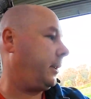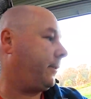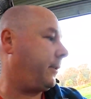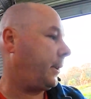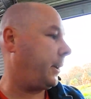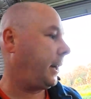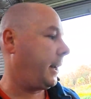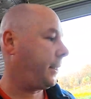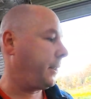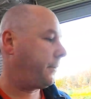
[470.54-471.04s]
if
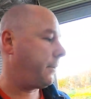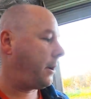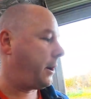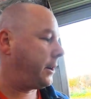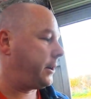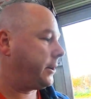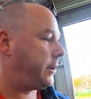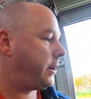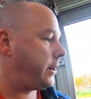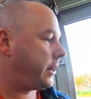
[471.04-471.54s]
I can get the
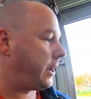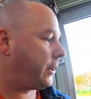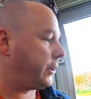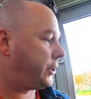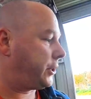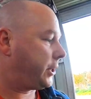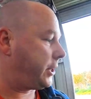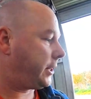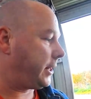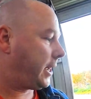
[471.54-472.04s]
right dyno
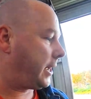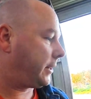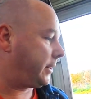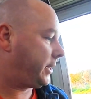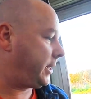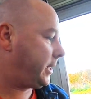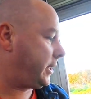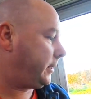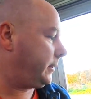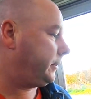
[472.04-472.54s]
sheet out
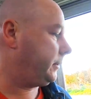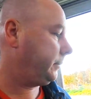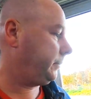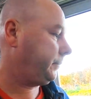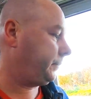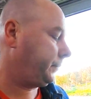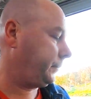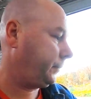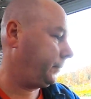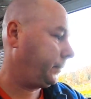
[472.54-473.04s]
here,
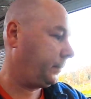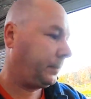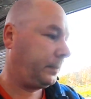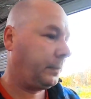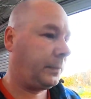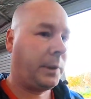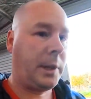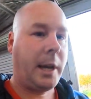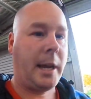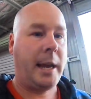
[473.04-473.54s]

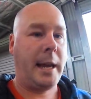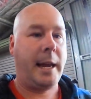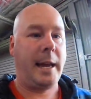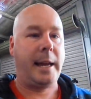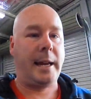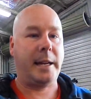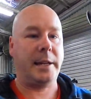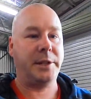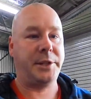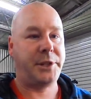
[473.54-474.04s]

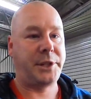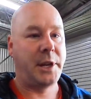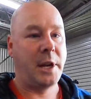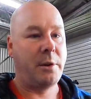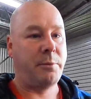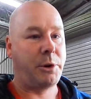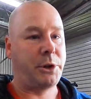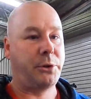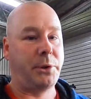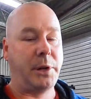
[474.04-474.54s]
is
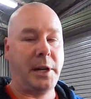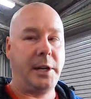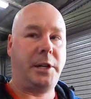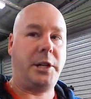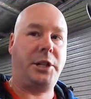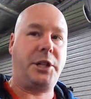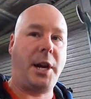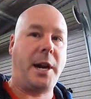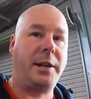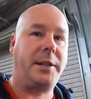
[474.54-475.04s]
we took it
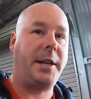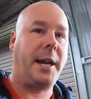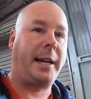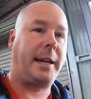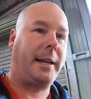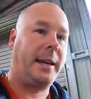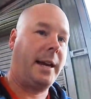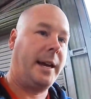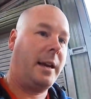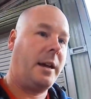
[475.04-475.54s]
into
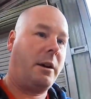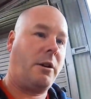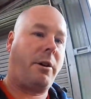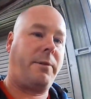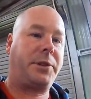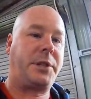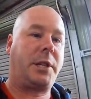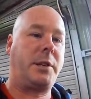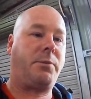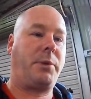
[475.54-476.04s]
Gentech,
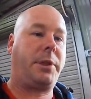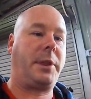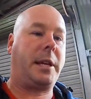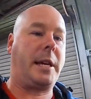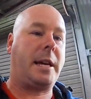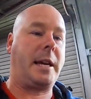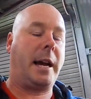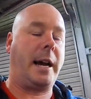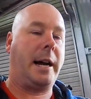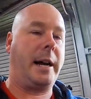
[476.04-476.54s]
obviously with
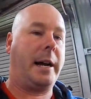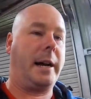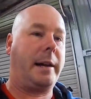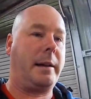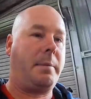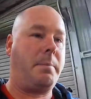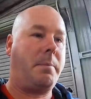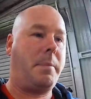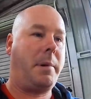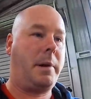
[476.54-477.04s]
the
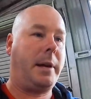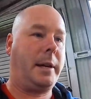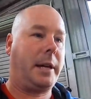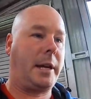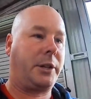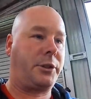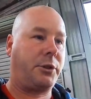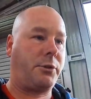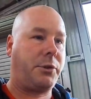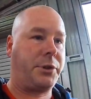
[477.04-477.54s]
uh,
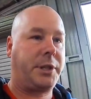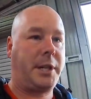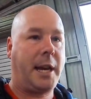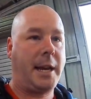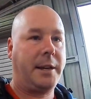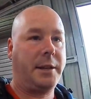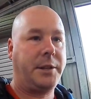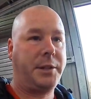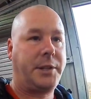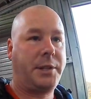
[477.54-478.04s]
exhaust
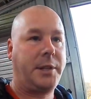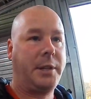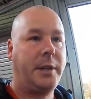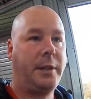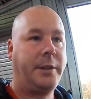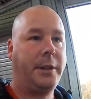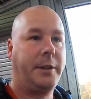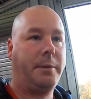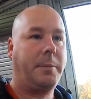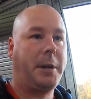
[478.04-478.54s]
headers
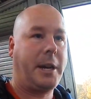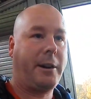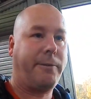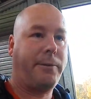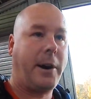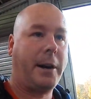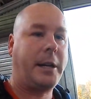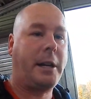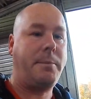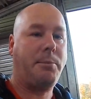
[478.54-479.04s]
that me and
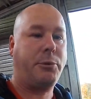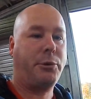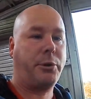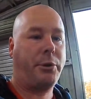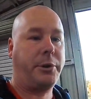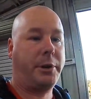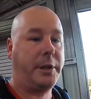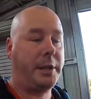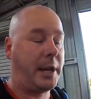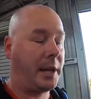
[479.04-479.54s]
Frankie put
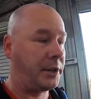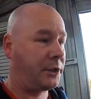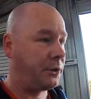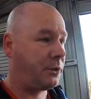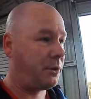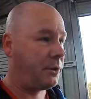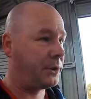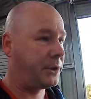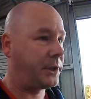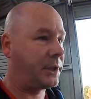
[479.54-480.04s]
on and the
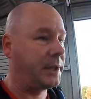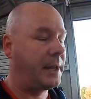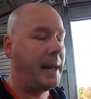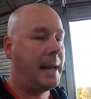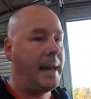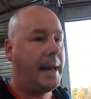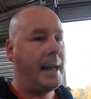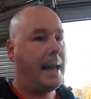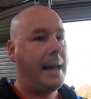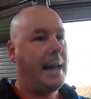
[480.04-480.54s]
exhaust
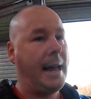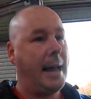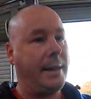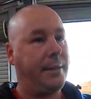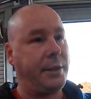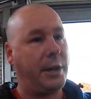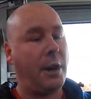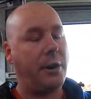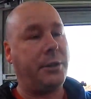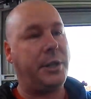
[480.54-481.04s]

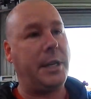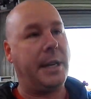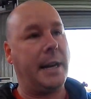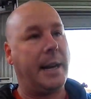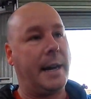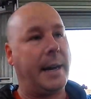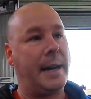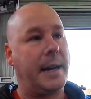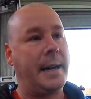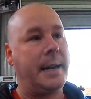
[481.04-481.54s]
and the
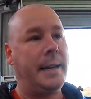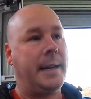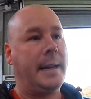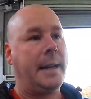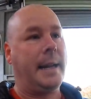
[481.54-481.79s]
OTR